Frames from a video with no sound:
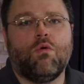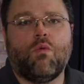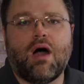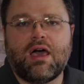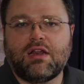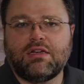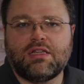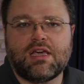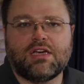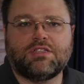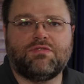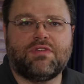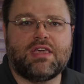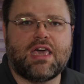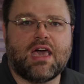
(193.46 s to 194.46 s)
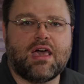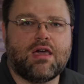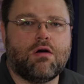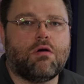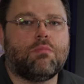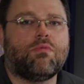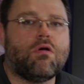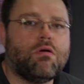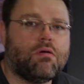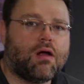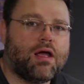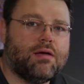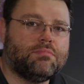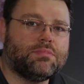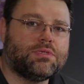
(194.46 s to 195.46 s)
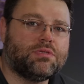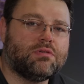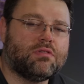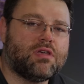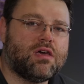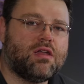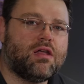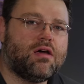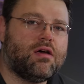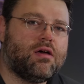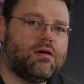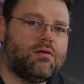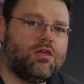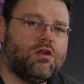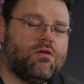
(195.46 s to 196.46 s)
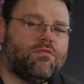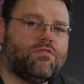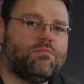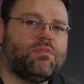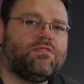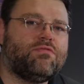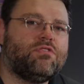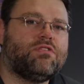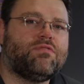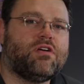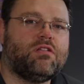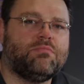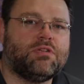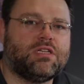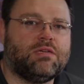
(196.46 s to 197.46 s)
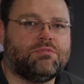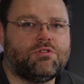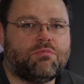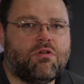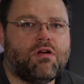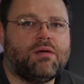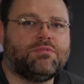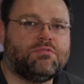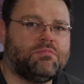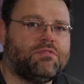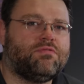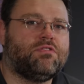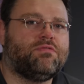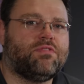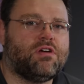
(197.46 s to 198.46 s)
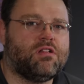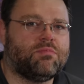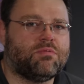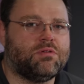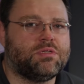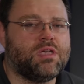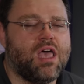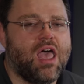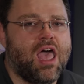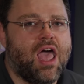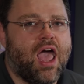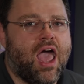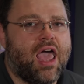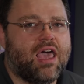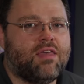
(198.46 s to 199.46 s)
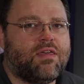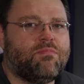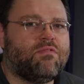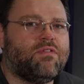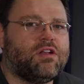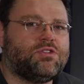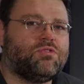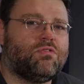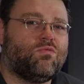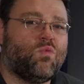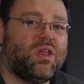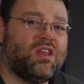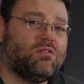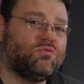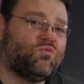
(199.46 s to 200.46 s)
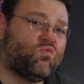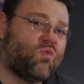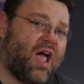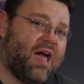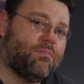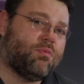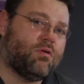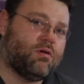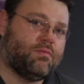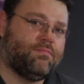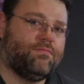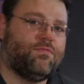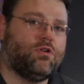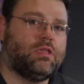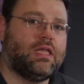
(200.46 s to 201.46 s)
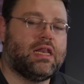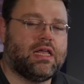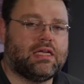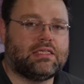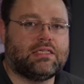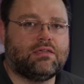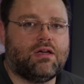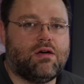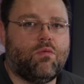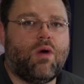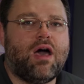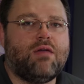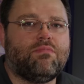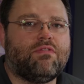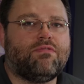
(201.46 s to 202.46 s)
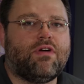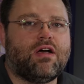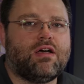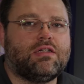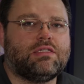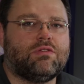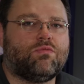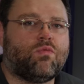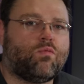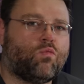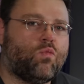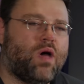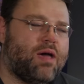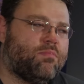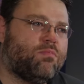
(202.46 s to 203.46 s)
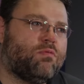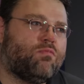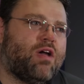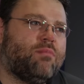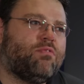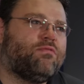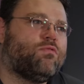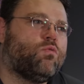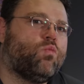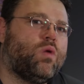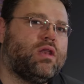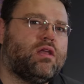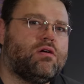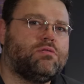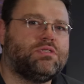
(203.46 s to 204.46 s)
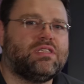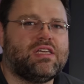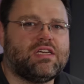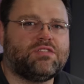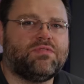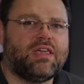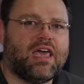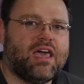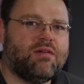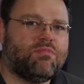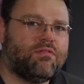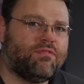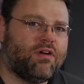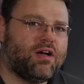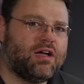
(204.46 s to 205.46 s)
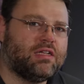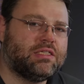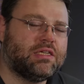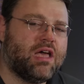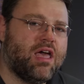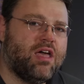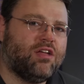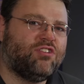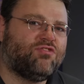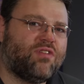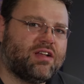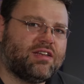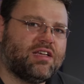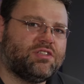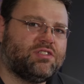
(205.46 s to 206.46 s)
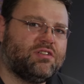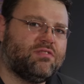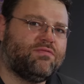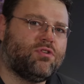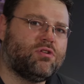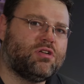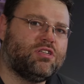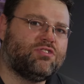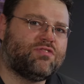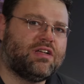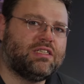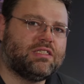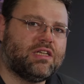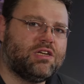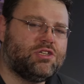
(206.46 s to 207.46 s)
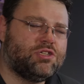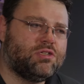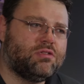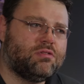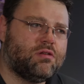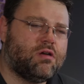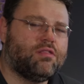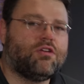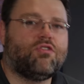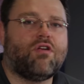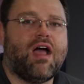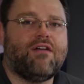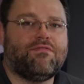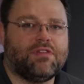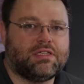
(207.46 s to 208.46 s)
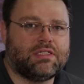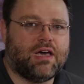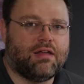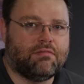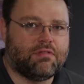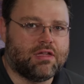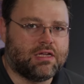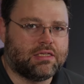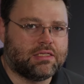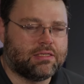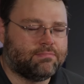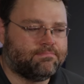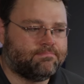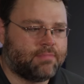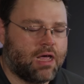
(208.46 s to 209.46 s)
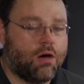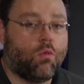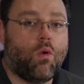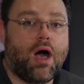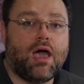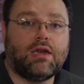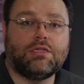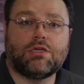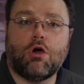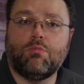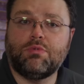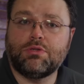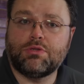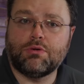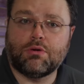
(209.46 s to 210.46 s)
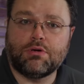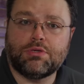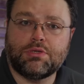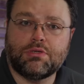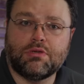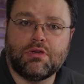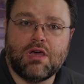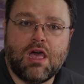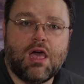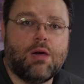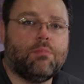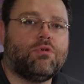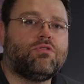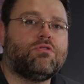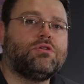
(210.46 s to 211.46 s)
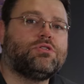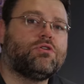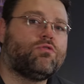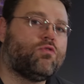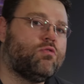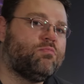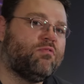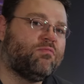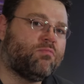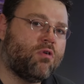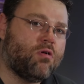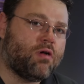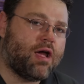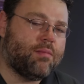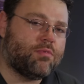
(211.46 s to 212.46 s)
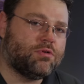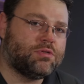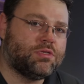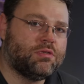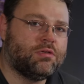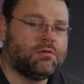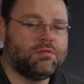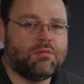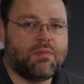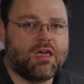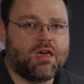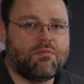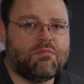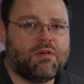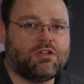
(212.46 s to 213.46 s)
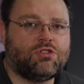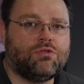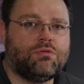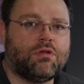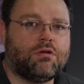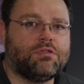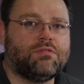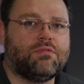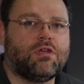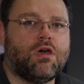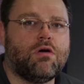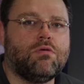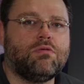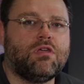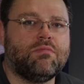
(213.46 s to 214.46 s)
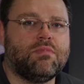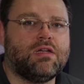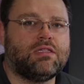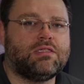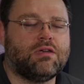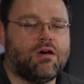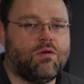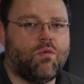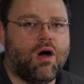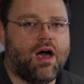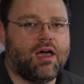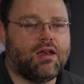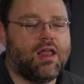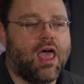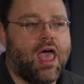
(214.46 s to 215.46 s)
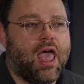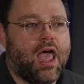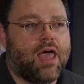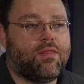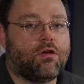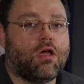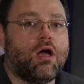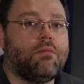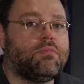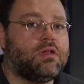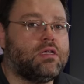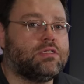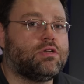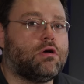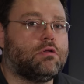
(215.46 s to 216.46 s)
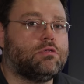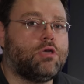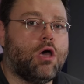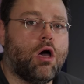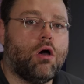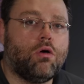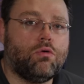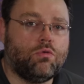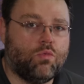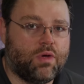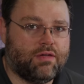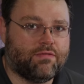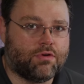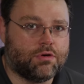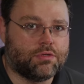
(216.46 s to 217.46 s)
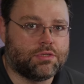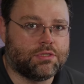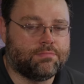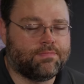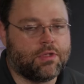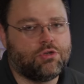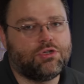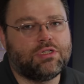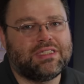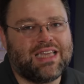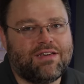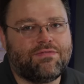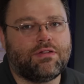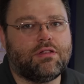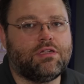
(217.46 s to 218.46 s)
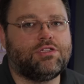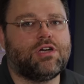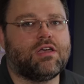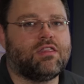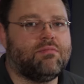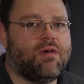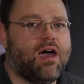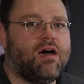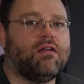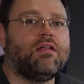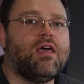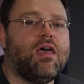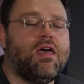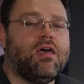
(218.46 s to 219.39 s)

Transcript: Wine and DXVK are programs that, uh, you know, from different development teams, they're programs from different developers, and they provide a sort of Windows wrapper for Linux. Uh, Wine provides a wrapper for Windows, and DXVK provides DirectX to Vulkan translation on the graphics side of things. Now, Wine is open source, but there is a group of programmers that make up about two thirds of the code commits on Wine, and their company is called CodeWeavers. You should definitely check them out.